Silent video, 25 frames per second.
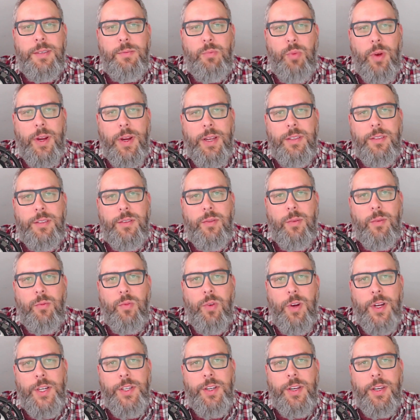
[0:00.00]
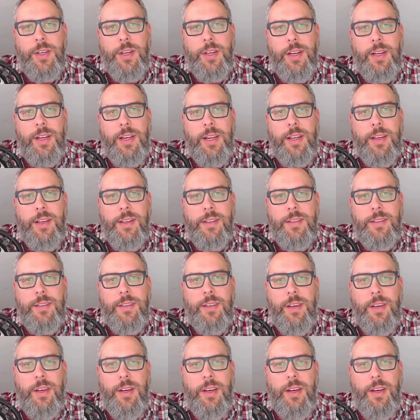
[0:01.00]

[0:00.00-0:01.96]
brainstorm project ideas,